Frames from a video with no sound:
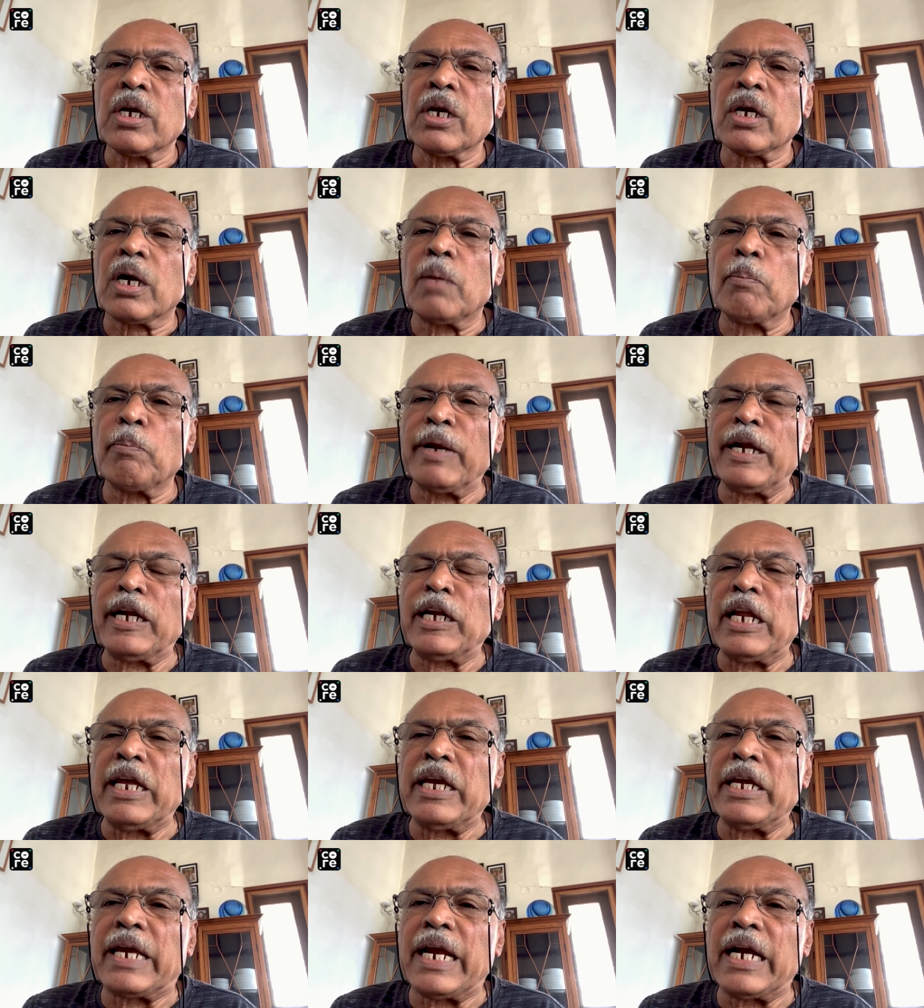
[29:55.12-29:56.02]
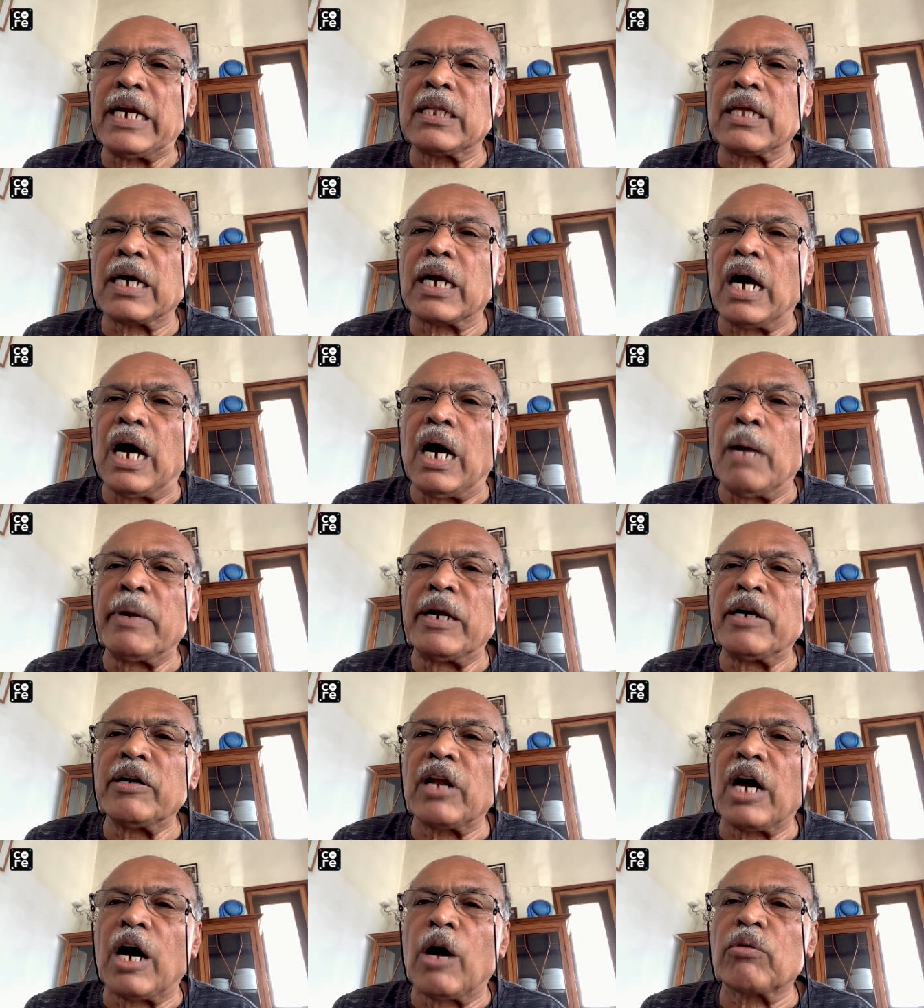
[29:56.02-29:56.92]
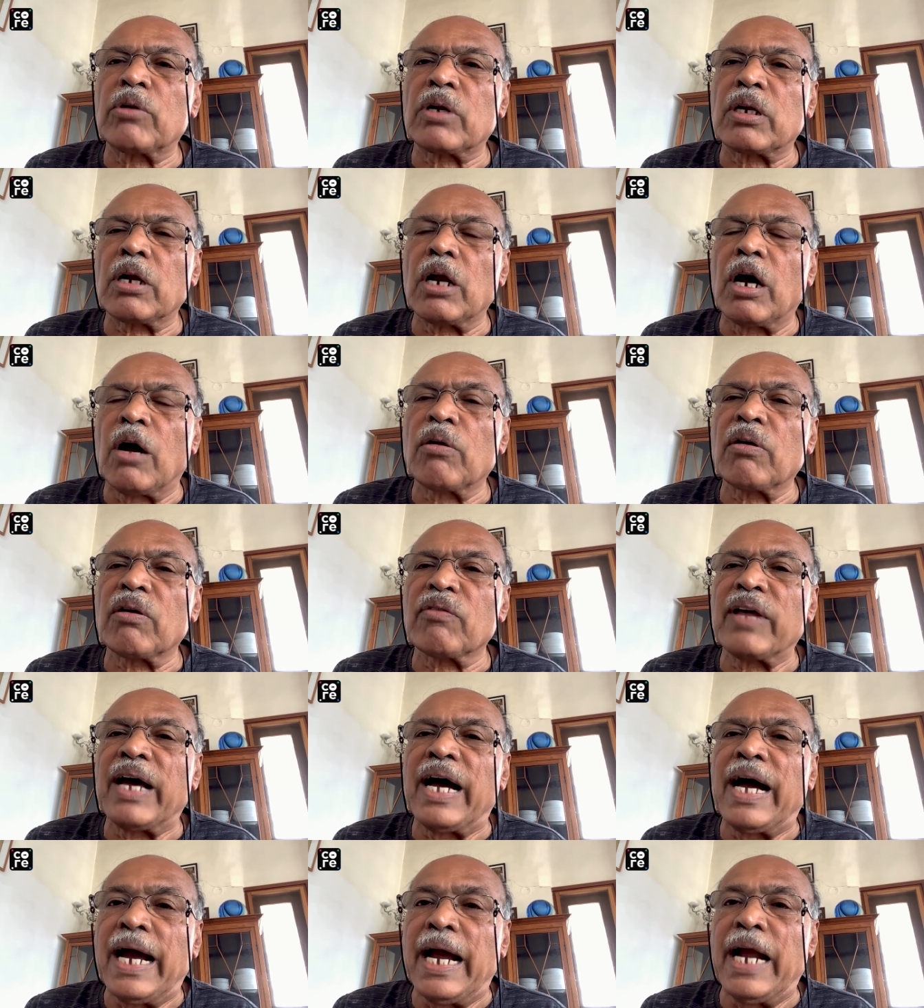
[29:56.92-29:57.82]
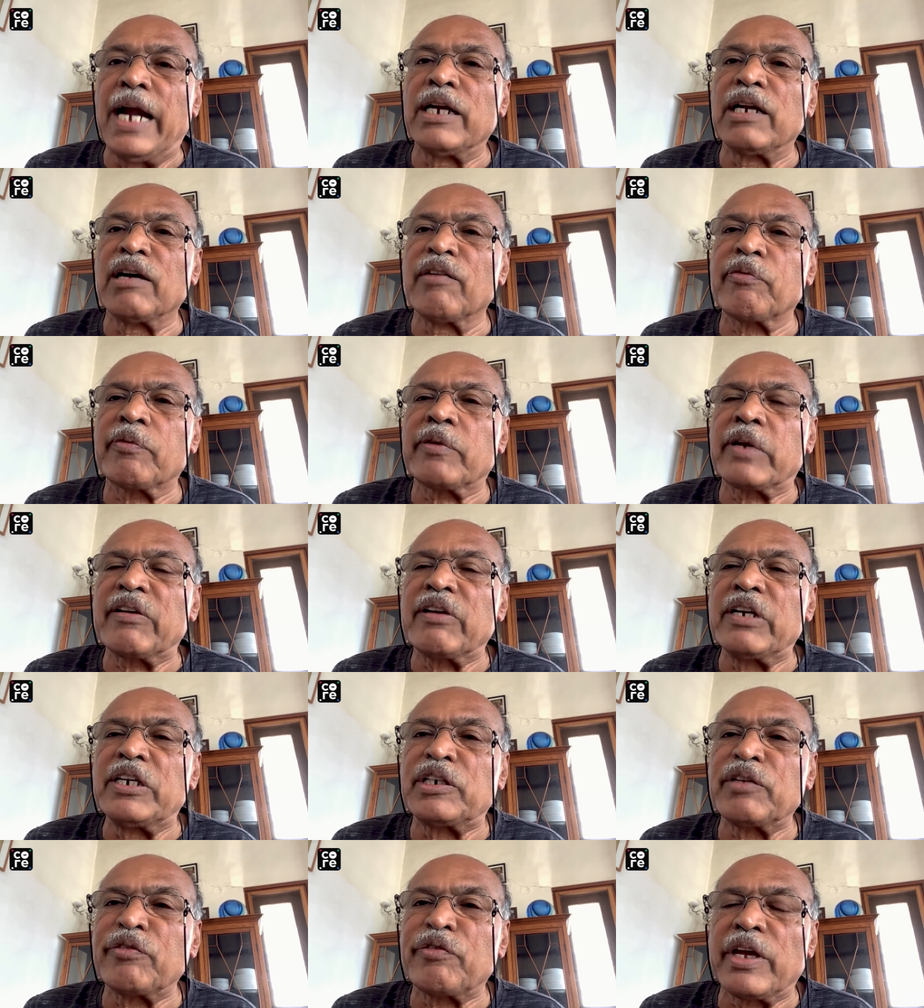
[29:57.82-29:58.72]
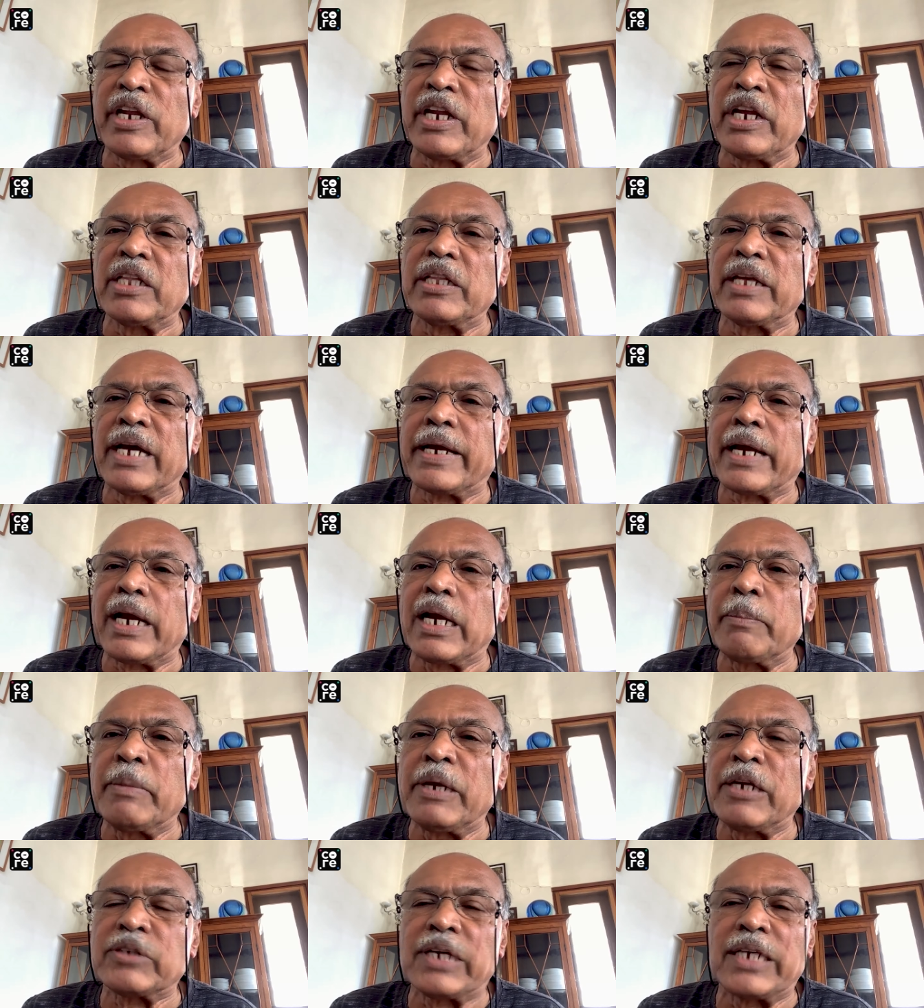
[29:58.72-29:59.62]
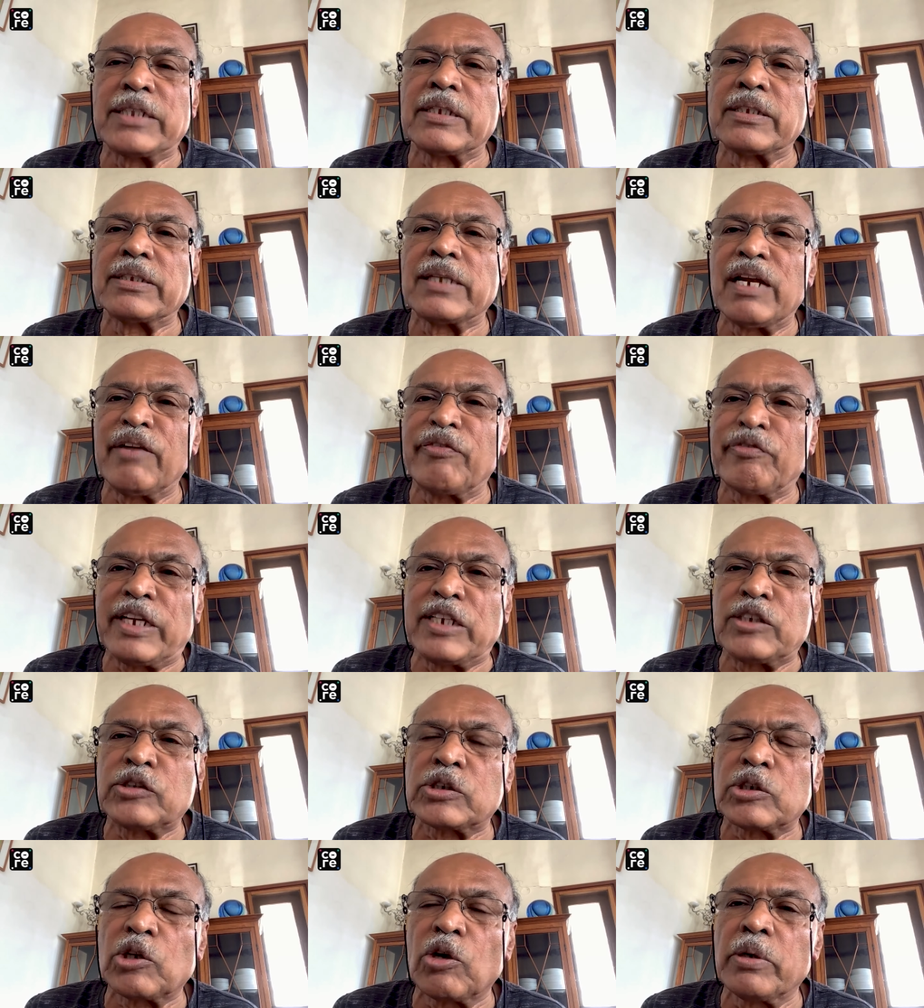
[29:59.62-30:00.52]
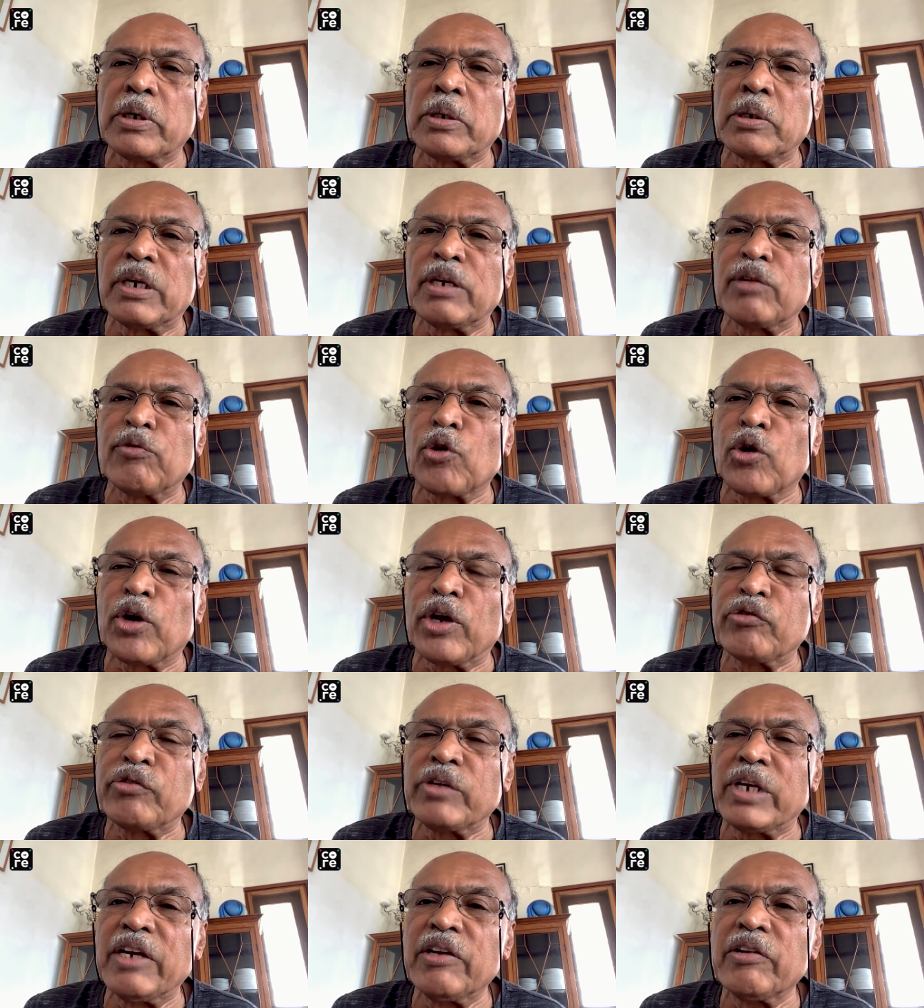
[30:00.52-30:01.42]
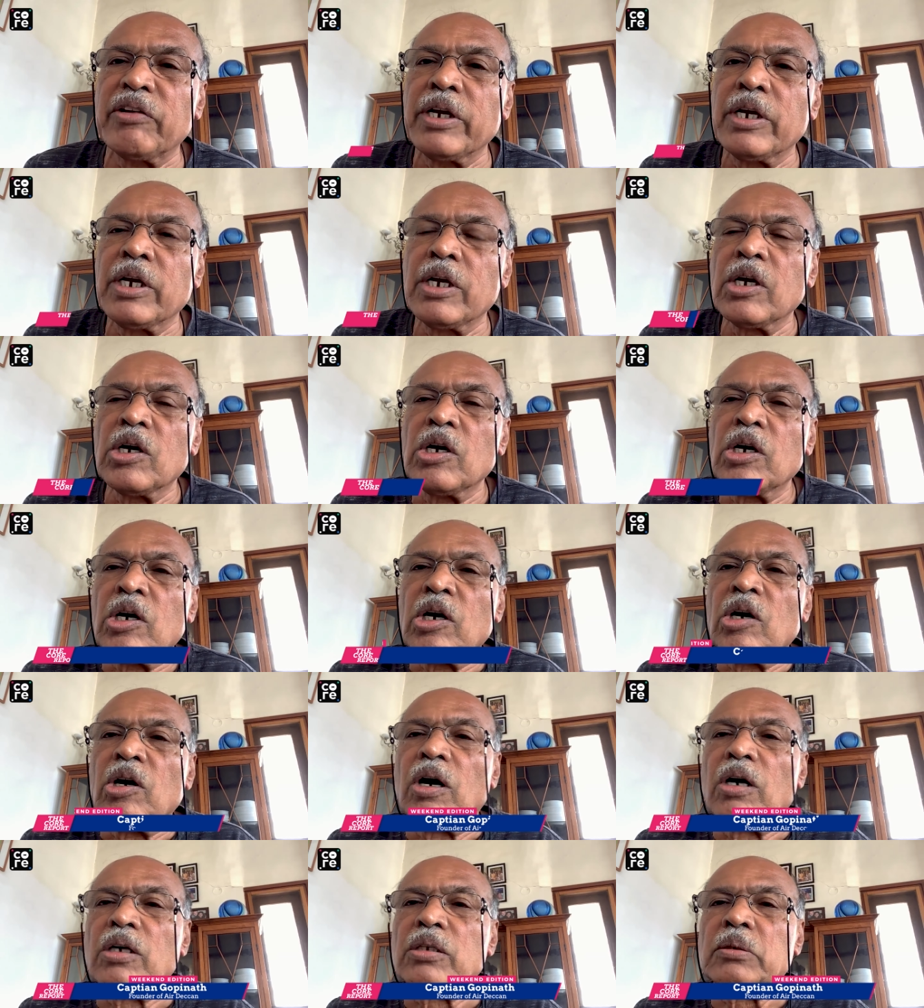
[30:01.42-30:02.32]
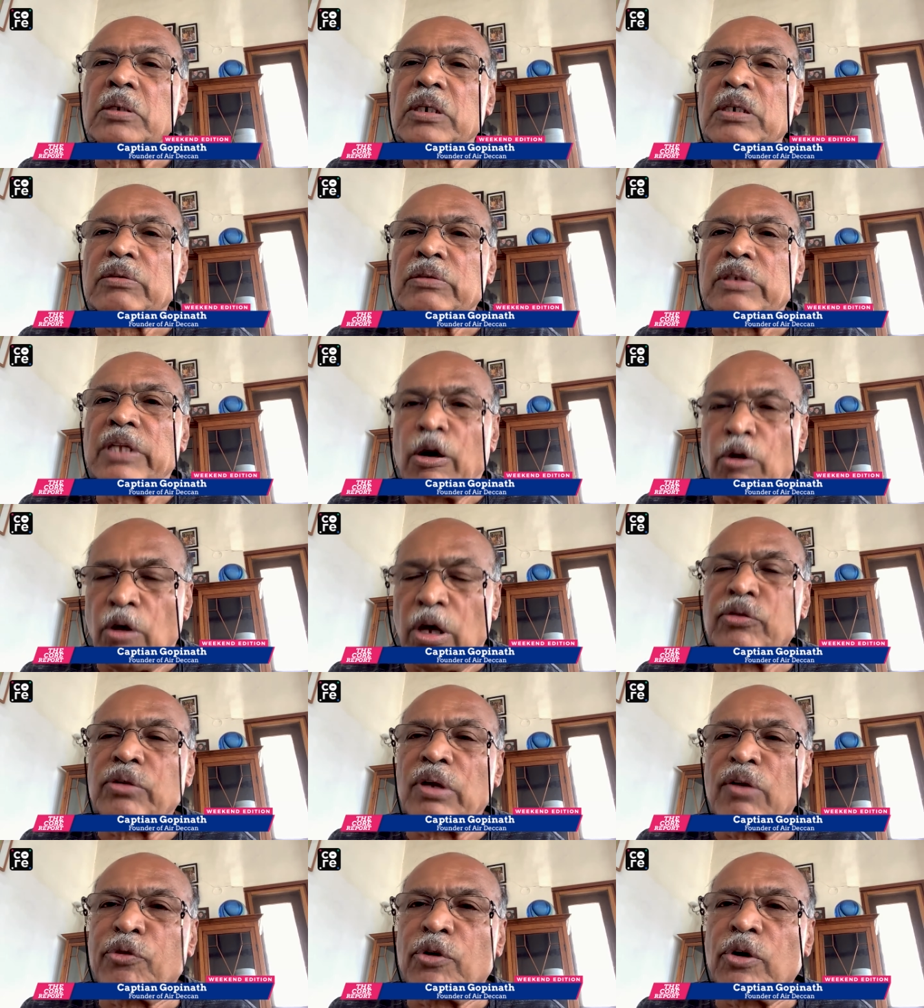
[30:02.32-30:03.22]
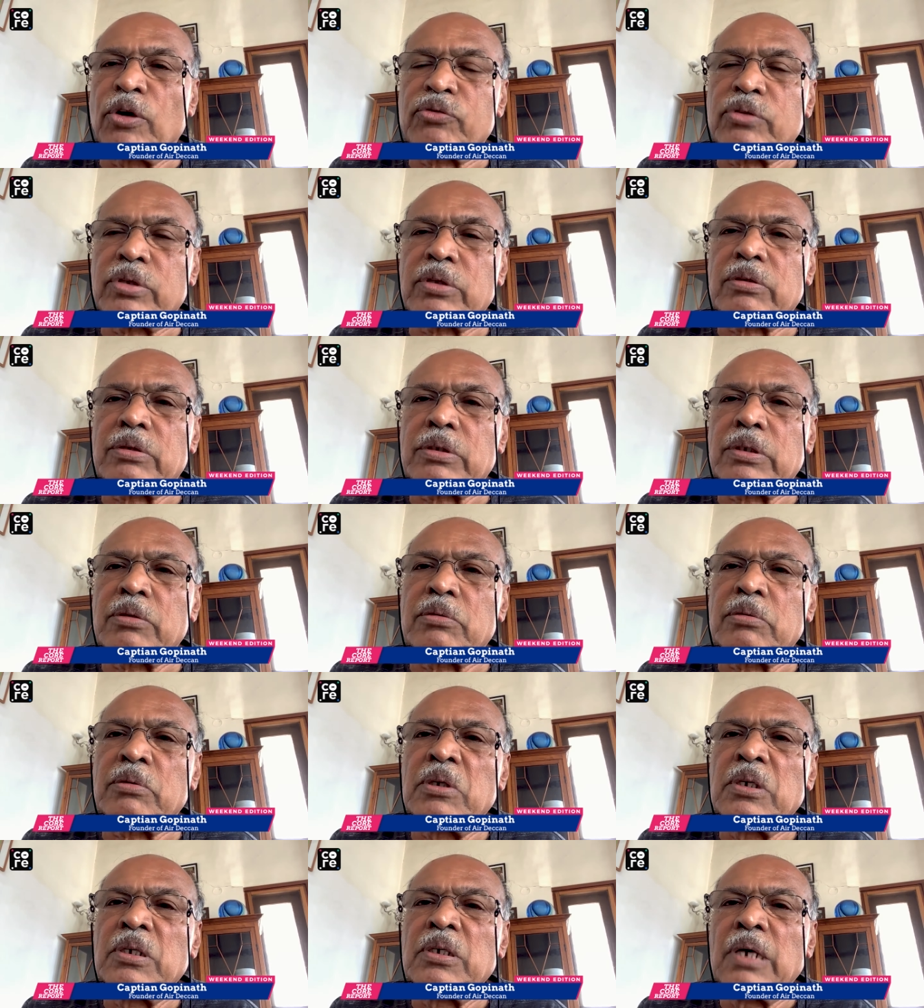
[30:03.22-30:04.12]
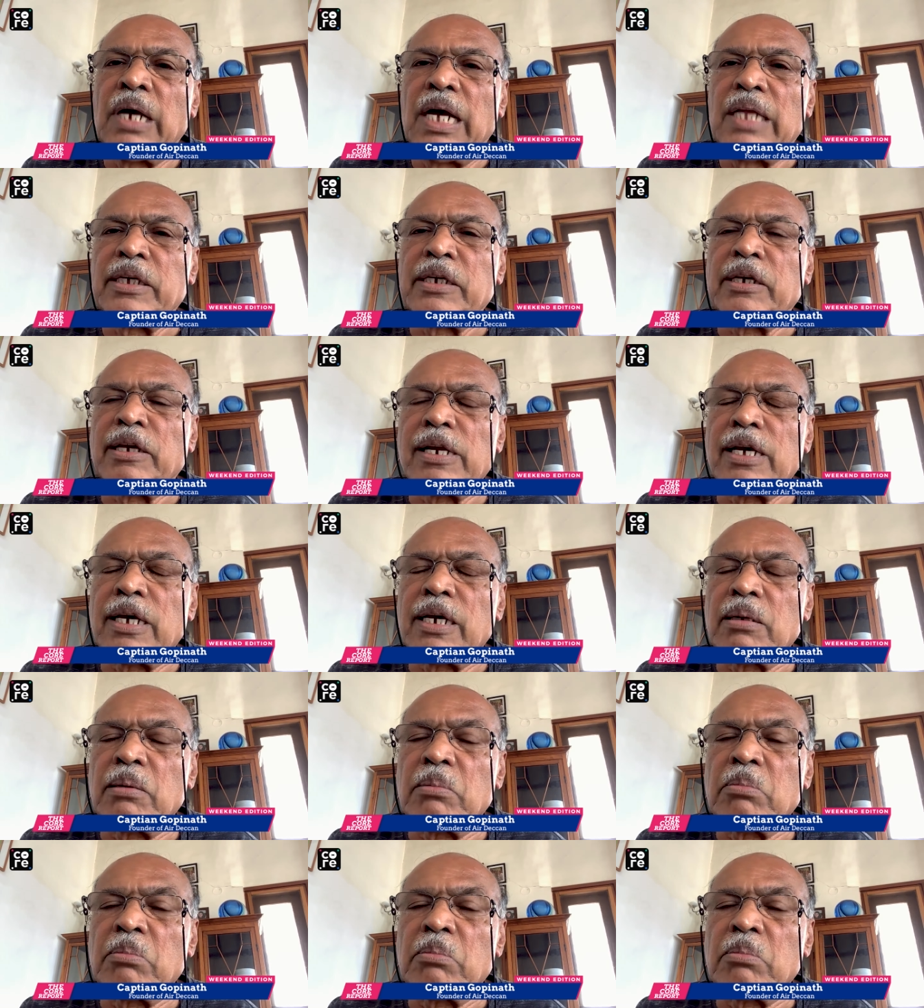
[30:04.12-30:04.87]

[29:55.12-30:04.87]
completely get the government out out of the hand of interfering in the academics. Either the leftists you know influencing it, or it, there was of course, I think, uh,